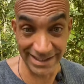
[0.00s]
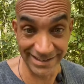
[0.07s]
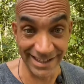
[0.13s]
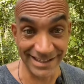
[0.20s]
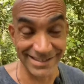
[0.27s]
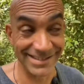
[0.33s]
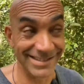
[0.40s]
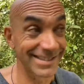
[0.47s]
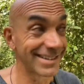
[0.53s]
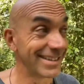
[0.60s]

yes,